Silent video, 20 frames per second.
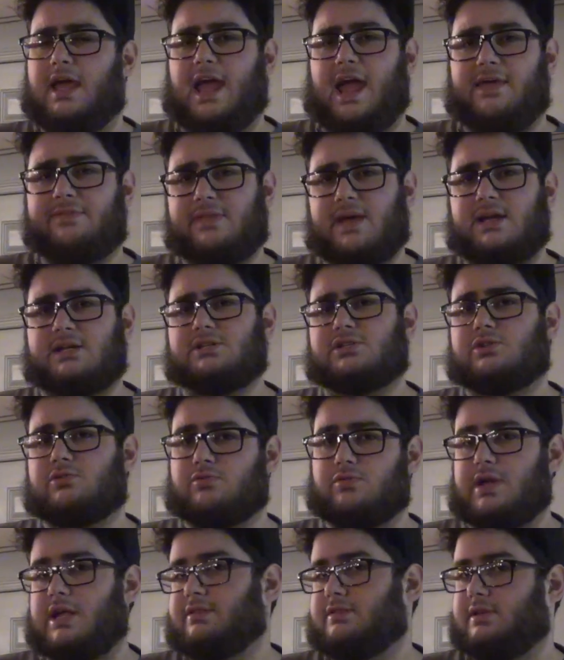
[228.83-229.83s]
and that is
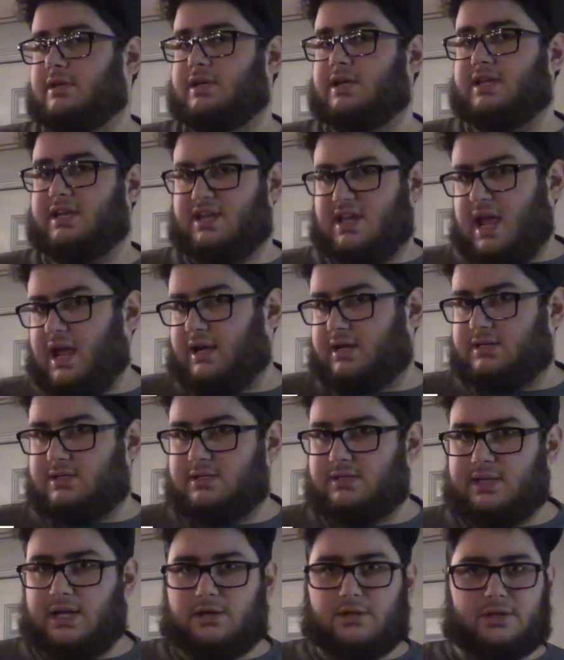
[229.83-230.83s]
create the
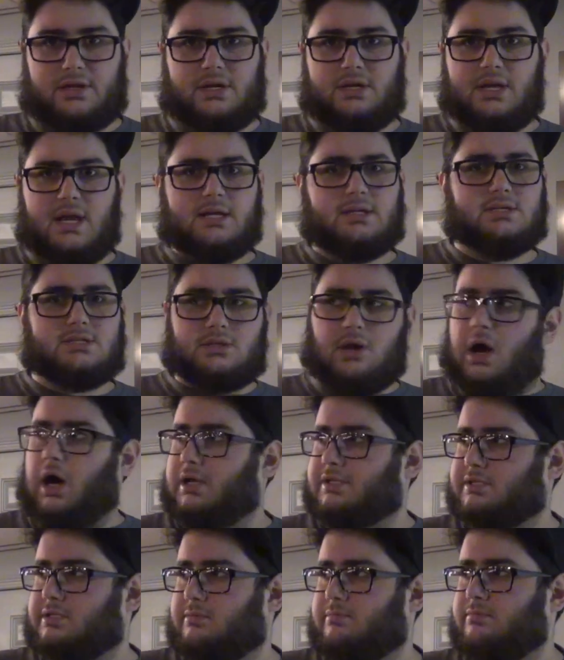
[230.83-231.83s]
Kinect. Now the Kinect is
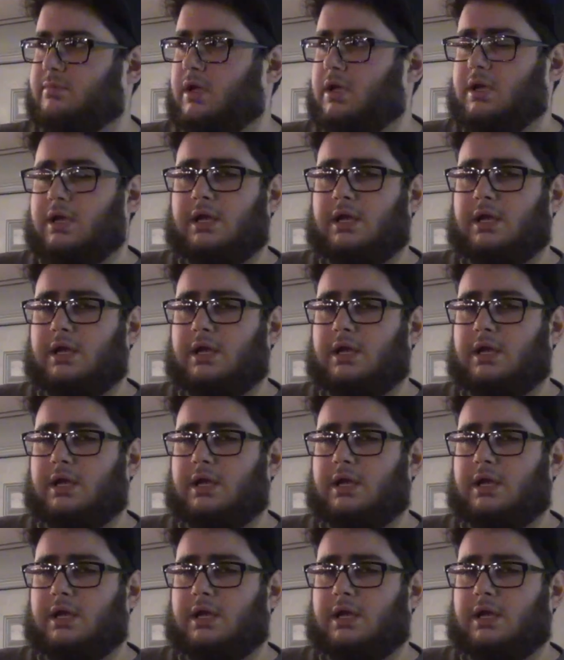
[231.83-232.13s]
awesome.